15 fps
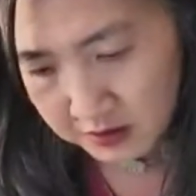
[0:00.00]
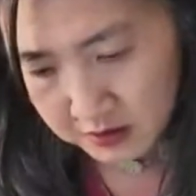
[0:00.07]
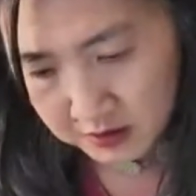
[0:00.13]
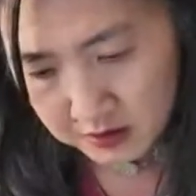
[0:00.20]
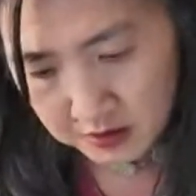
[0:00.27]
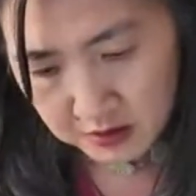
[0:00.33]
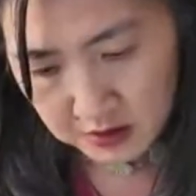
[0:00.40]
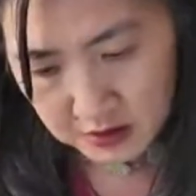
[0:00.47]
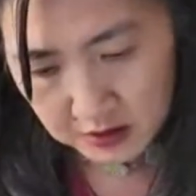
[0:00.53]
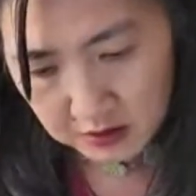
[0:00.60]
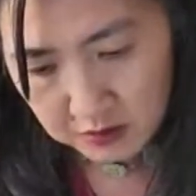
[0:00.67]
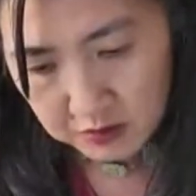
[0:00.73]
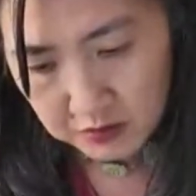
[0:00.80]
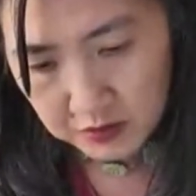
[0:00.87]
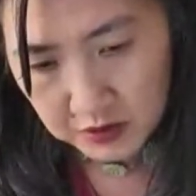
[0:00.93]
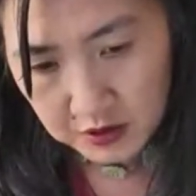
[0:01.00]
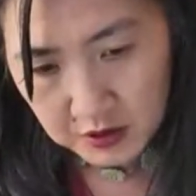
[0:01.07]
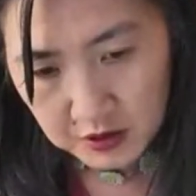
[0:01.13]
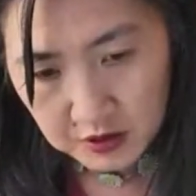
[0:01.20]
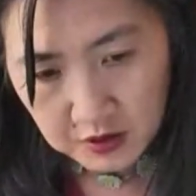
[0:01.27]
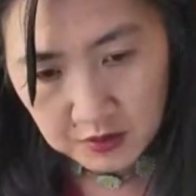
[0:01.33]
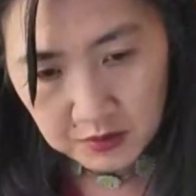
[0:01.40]
Okay.
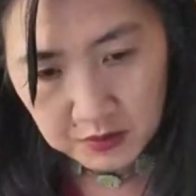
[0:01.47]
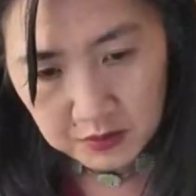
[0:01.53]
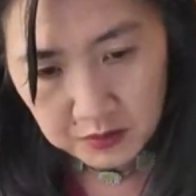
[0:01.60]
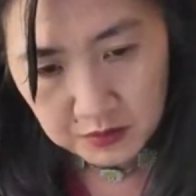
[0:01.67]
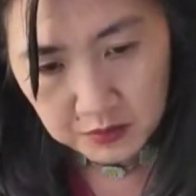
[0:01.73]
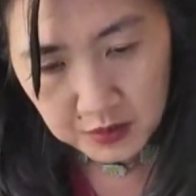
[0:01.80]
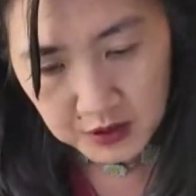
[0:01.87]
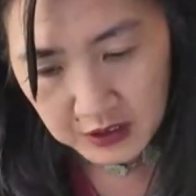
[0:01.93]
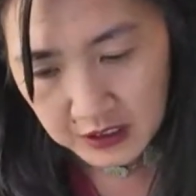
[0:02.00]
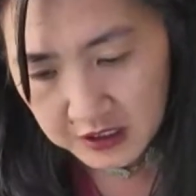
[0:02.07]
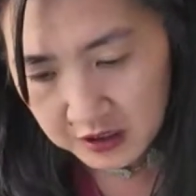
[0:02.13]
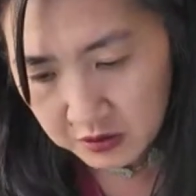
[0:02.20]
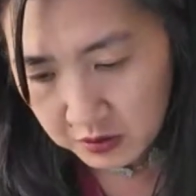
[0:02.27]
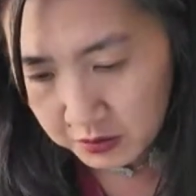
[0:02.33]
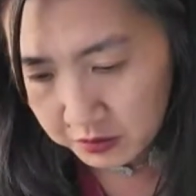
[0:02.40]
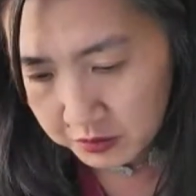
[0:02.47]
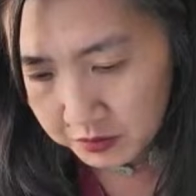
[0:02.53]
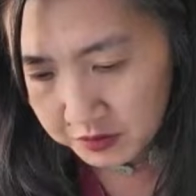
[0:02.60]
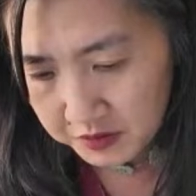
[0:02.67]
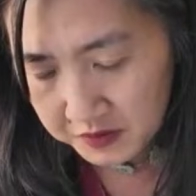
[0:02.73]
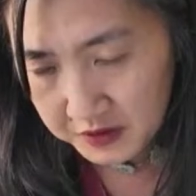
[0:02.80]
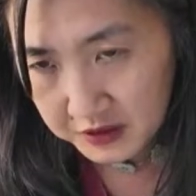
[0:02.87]
But anywho,
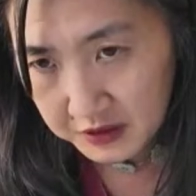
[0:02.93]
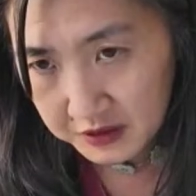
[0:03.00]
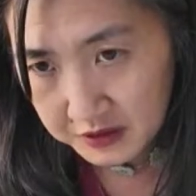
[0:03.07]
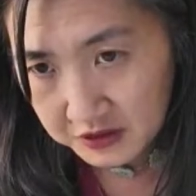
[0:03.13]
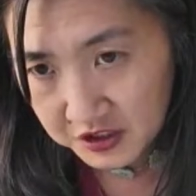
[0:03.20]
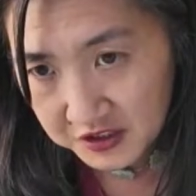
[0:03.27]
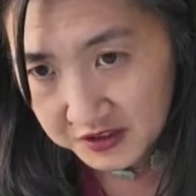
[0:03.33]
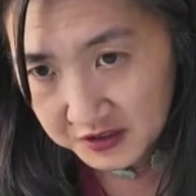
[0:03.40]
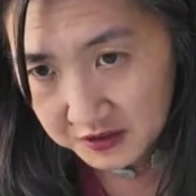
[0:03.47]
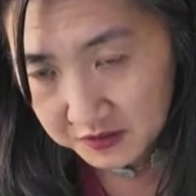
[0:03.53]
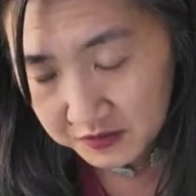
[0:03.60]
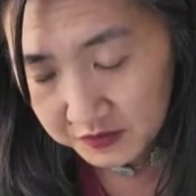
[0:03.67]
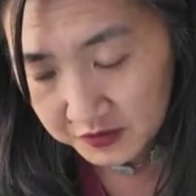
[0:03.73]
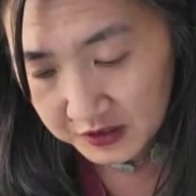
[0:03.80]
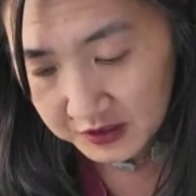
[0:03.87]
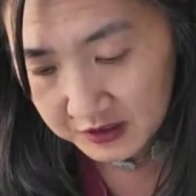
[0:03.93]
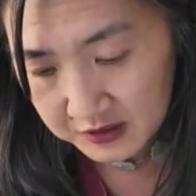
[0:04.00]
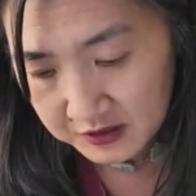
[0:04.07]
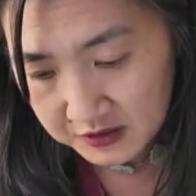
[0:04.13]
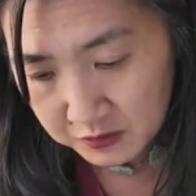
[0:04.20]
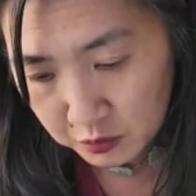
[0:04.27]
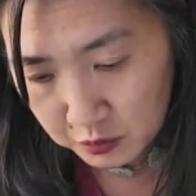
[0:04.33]
the gist of it
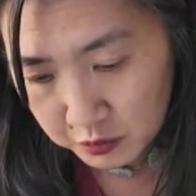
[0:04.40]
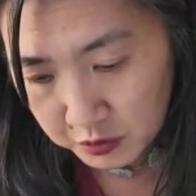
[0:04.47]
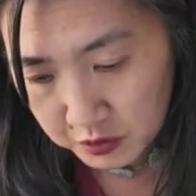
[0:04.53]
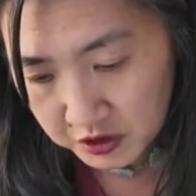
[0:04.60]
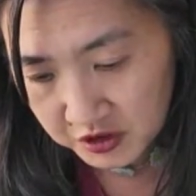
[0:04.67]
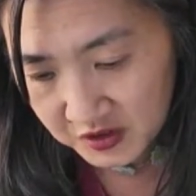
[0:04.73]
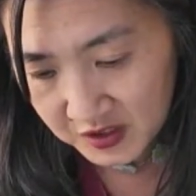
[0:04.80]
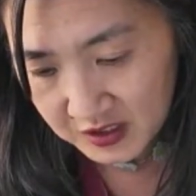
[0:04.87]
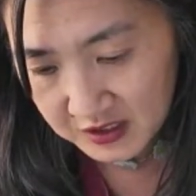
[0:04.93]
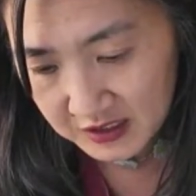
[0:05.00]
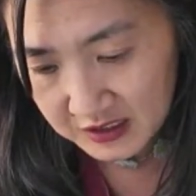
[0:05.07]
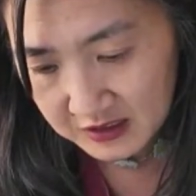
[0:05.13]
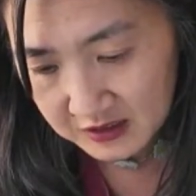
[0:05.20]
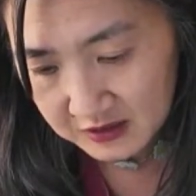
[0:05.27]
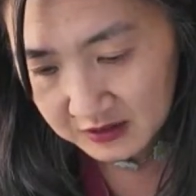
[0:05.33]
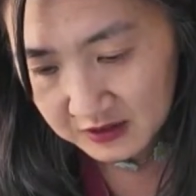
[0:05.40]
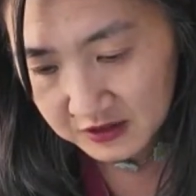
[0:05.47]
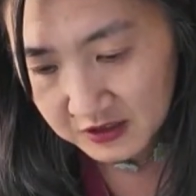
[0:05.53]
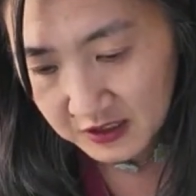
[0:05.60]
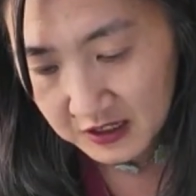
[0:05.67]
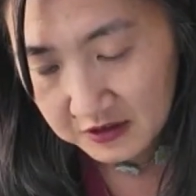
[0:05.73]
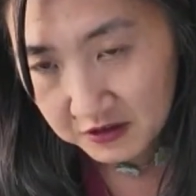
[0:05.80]
is we would just connect these
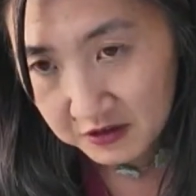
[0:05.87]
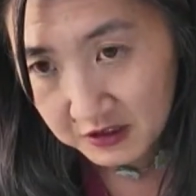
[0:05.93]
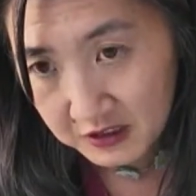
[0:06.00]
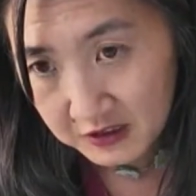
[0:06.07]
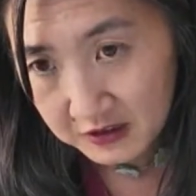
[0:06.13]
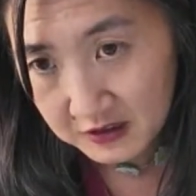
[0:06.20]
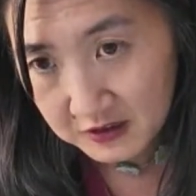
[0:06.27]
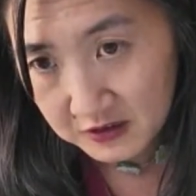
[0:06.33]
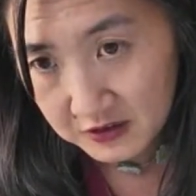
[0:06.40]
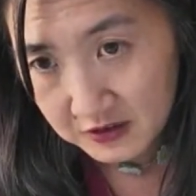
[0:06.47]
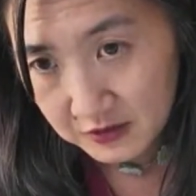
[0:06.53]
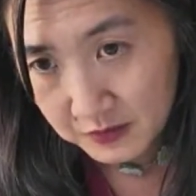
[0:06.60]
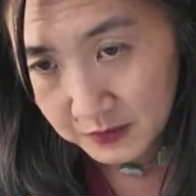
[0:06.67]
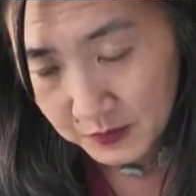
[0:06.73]
together like this.